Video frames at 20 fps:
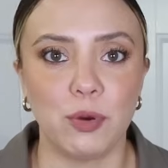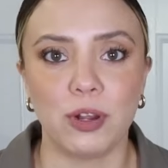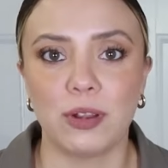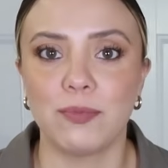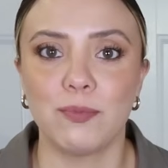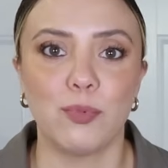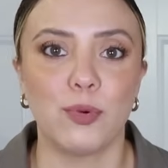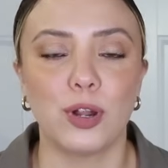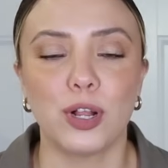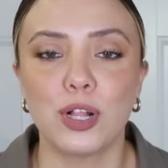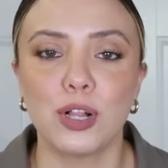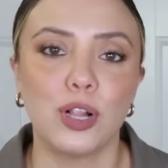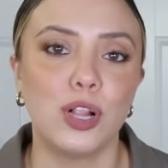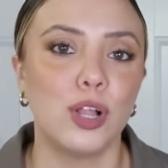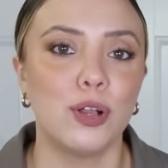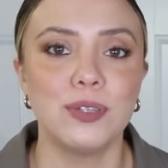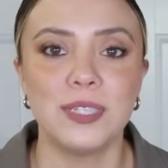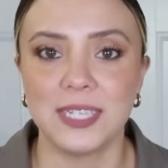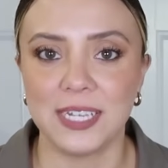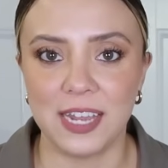we're we're
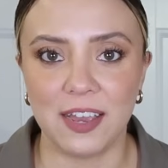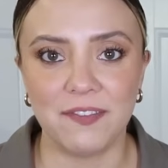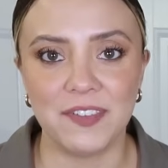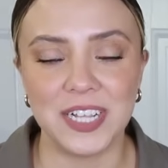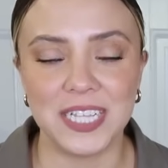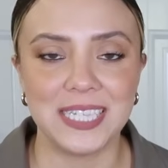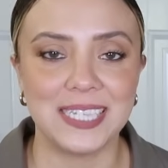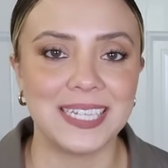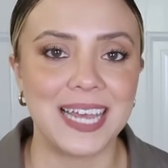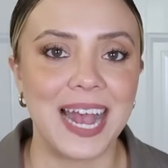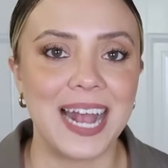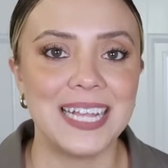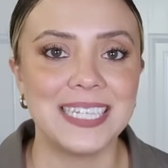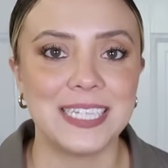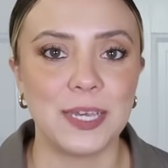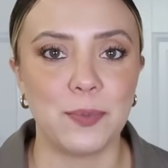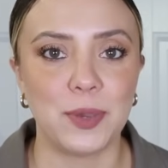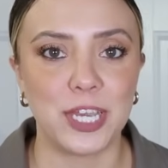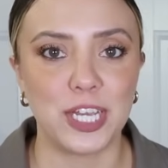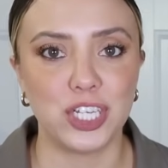close enough in
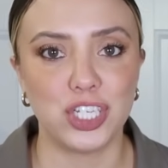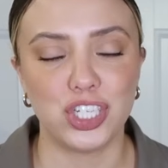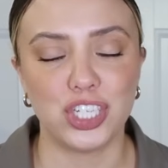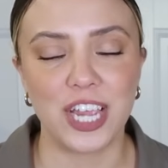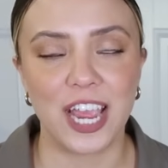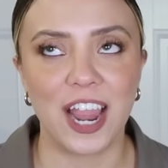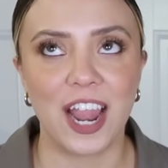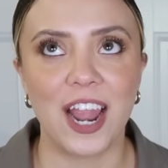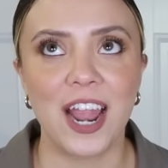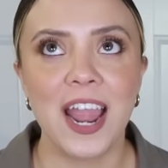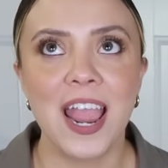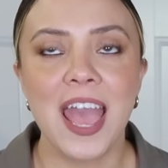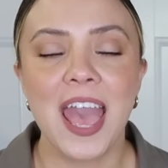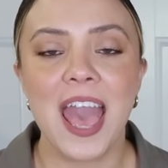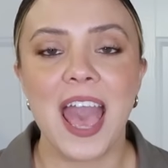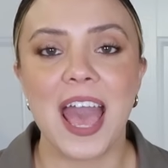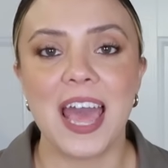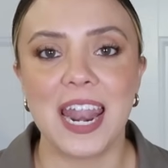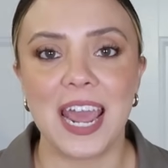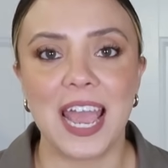size that we could share
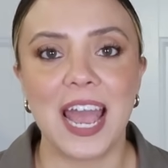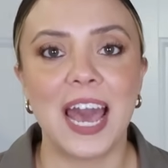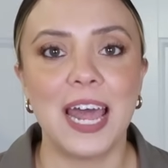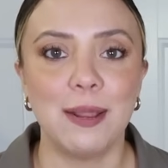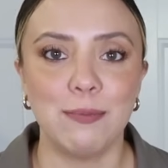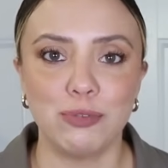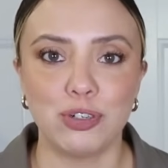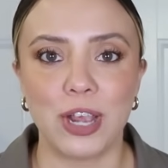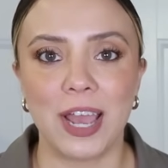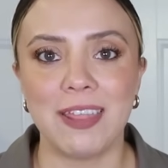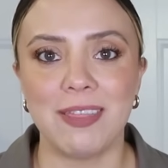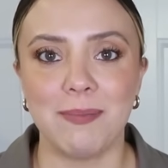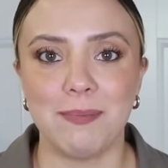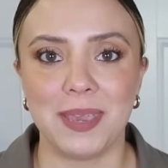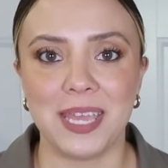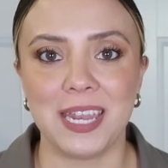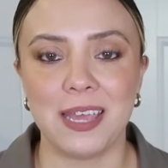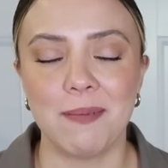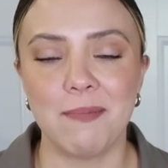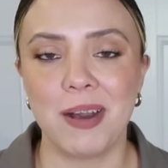and i had him try the
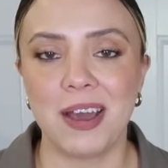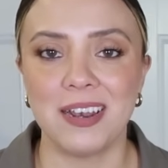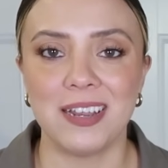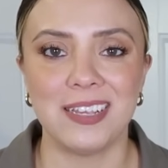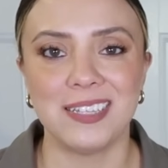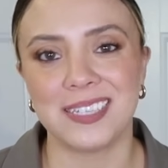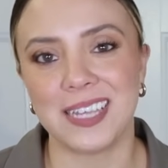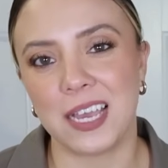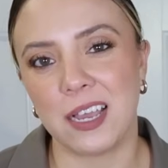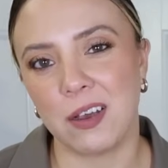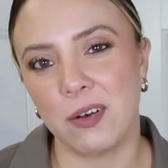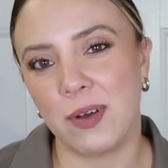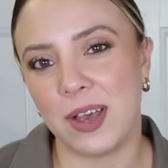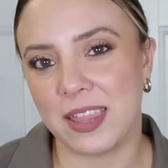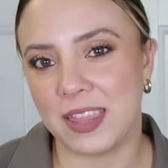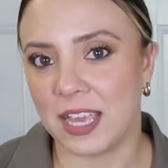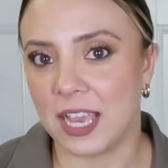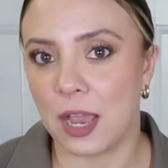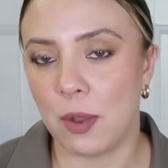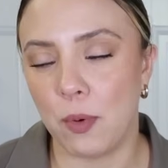medium on he's like oh
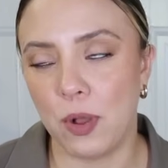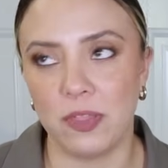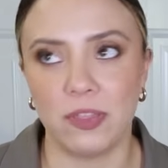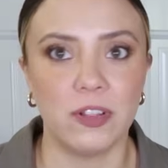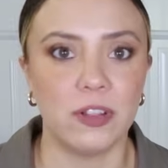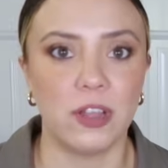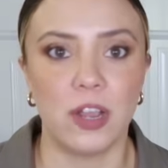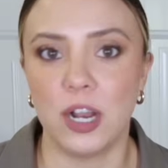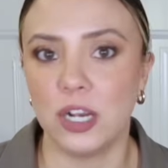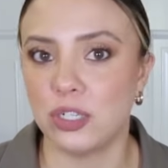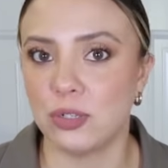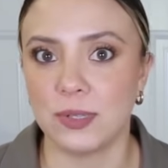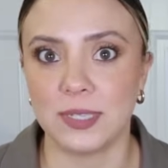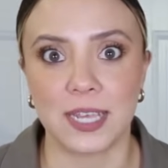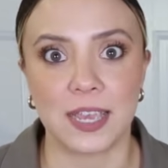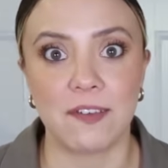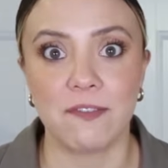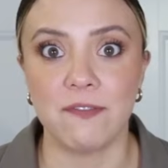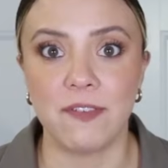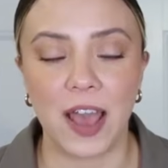i think i want the large i
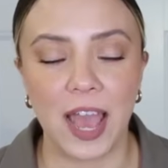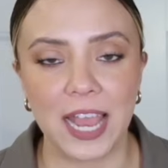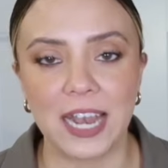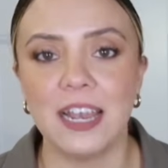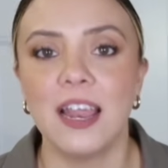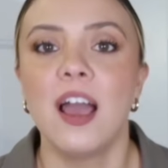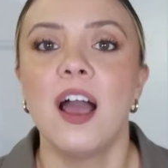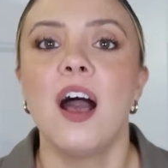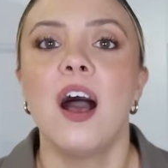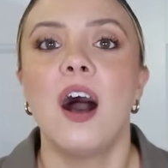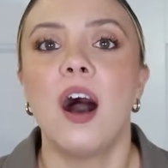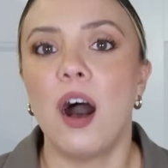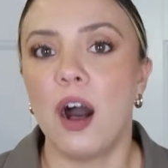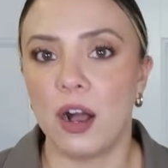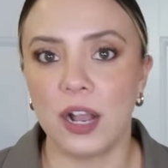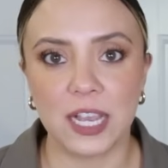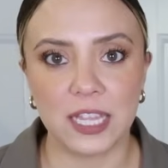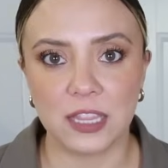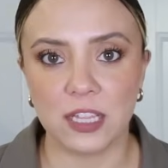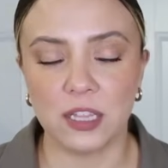was like fine
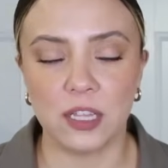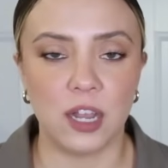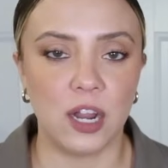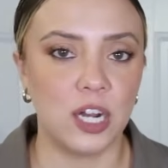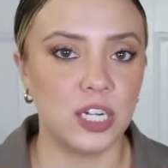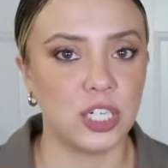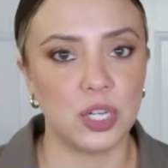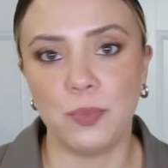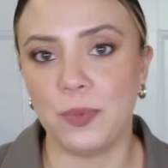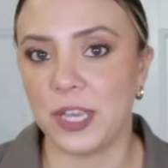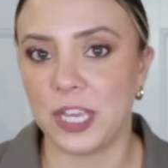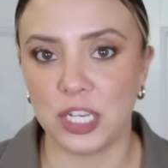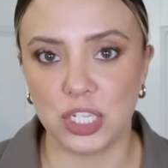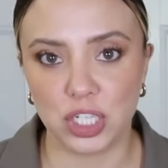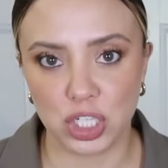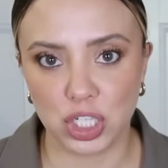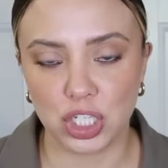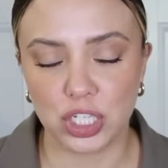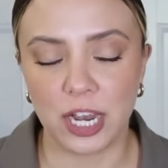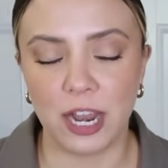i'll get the large and we could
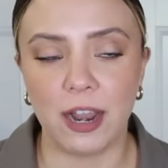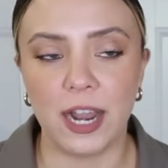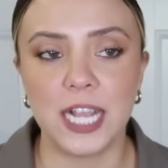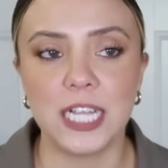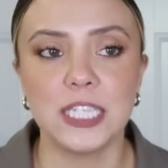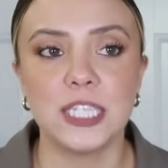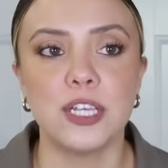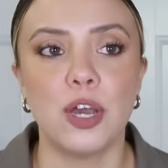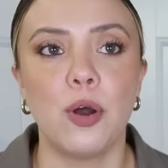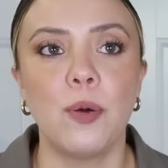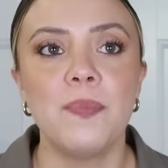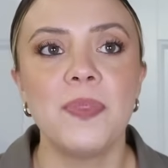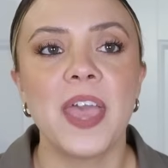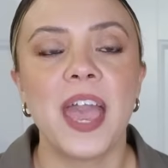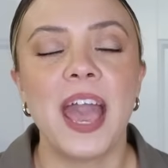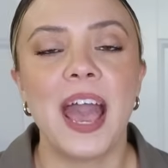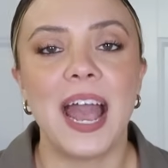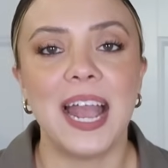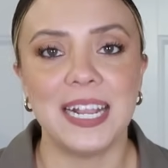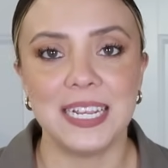just share it so
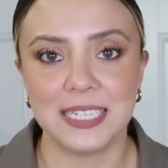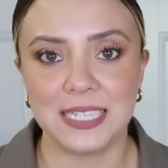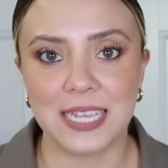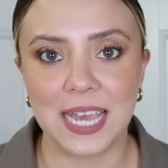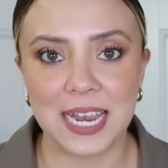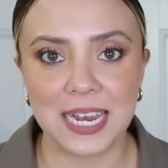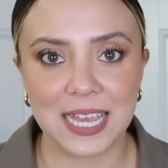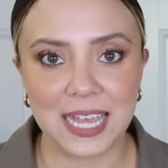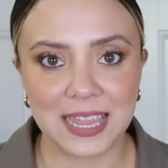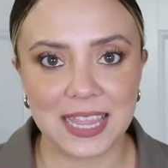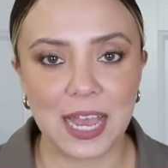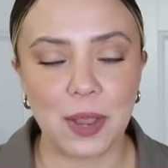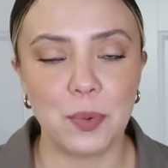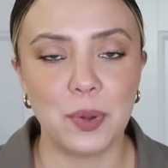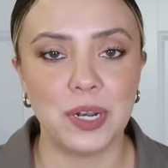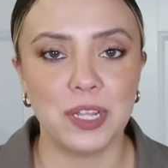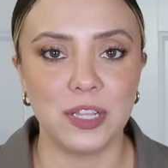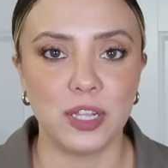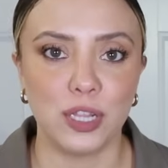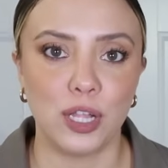i decided to get that
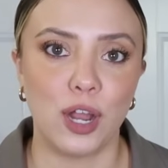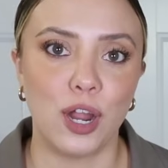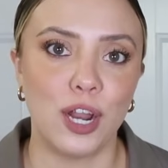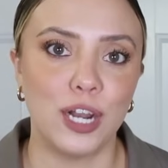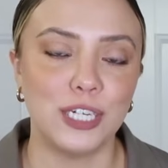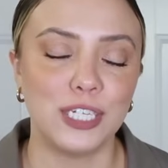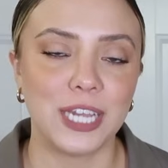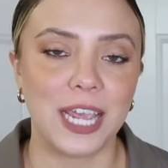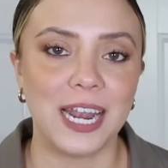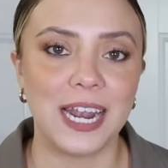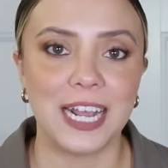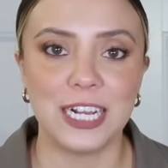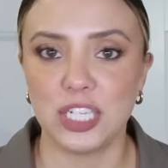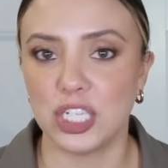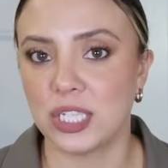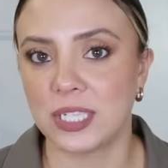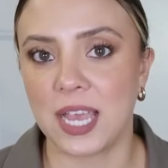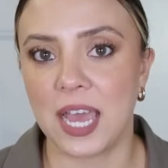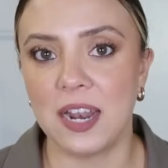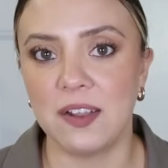one in the large and i
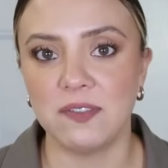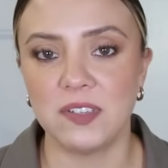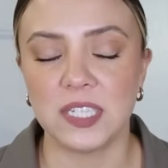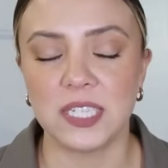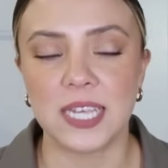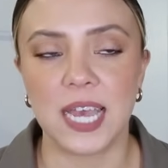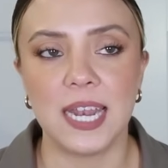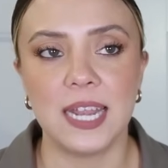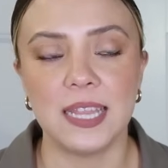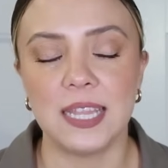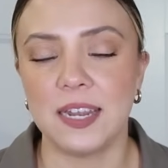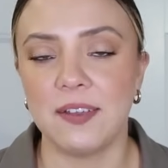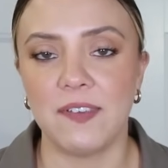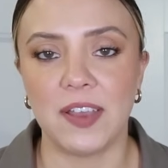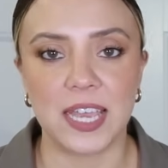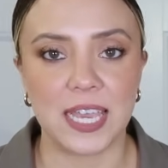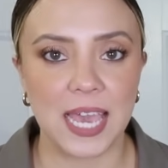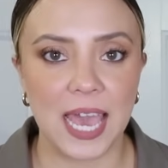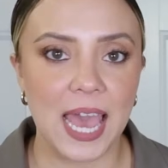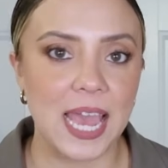just kind of decided that if
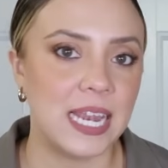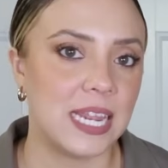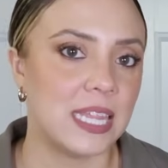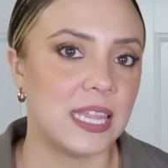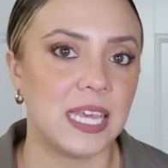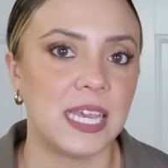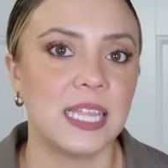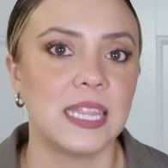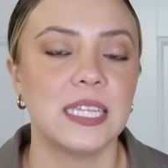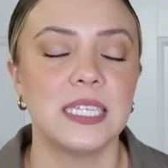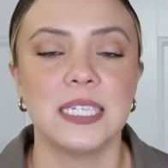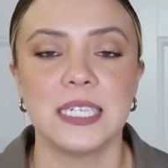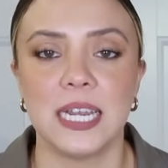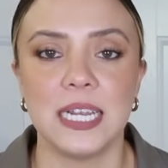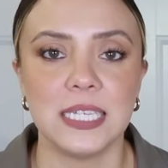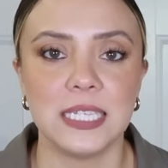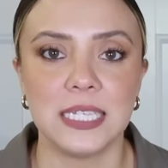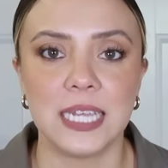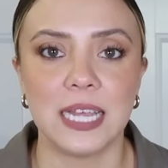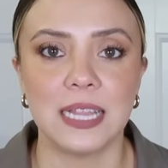i get anything in the
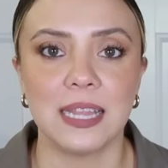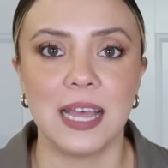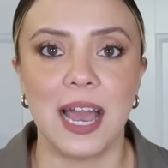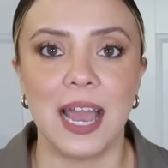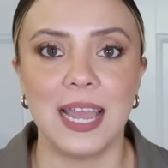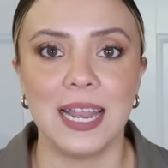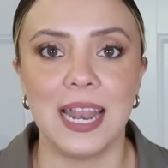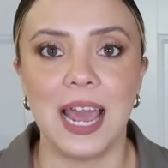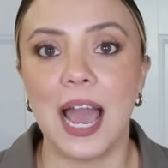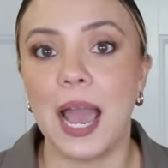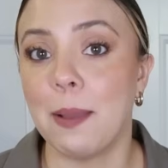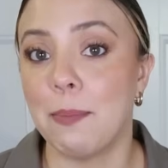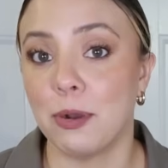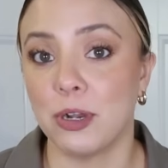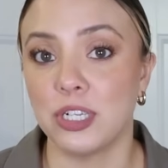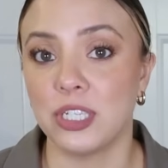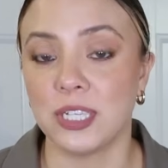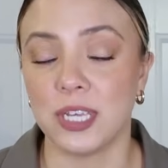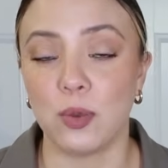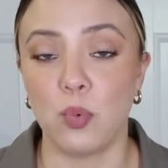steady state line i
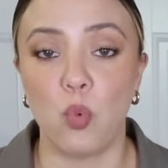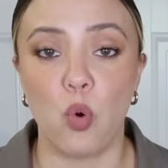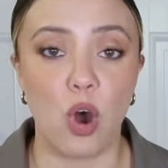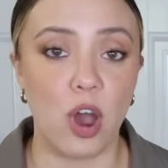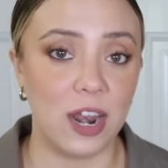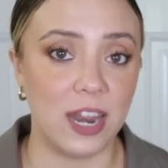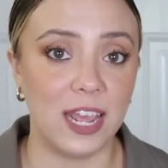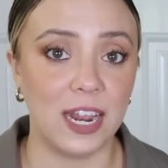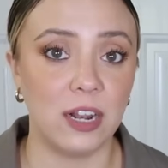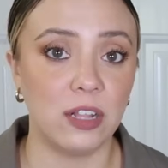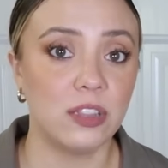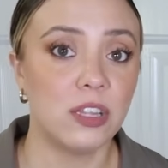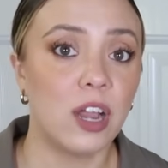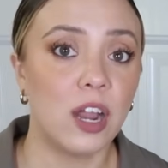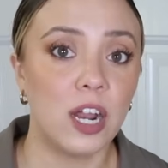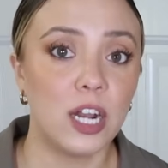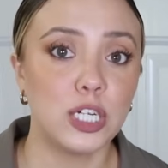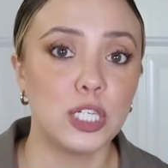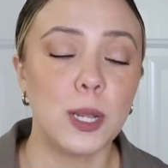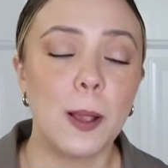personally want it in a
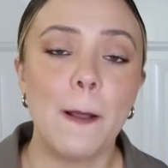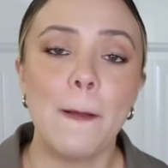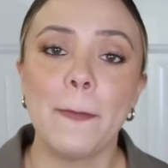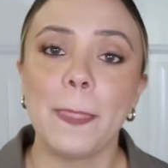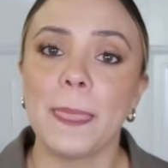large